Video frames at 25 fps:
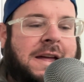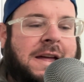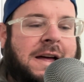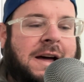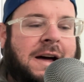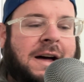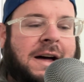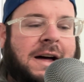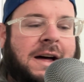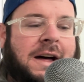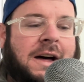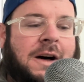
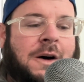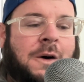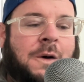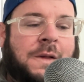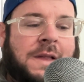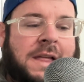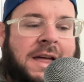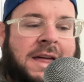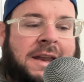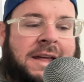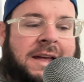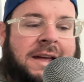
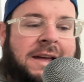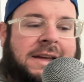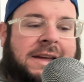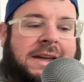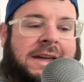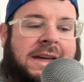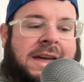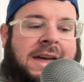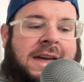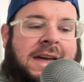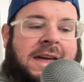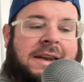
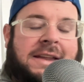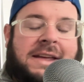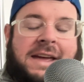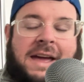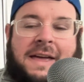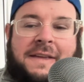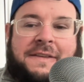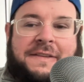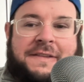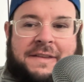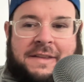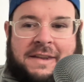Oleinik and
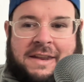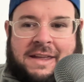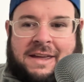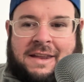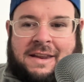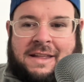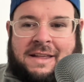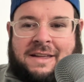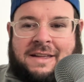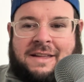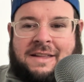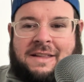
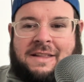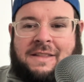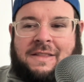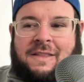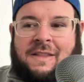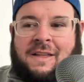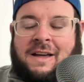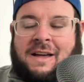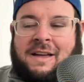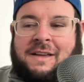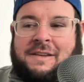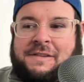Castaneda
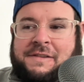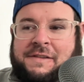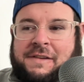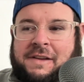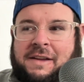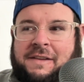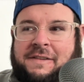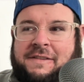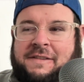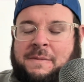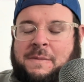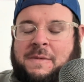lost, I
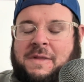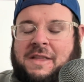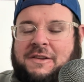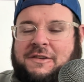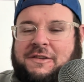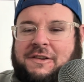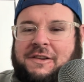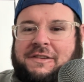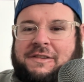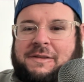had someone that just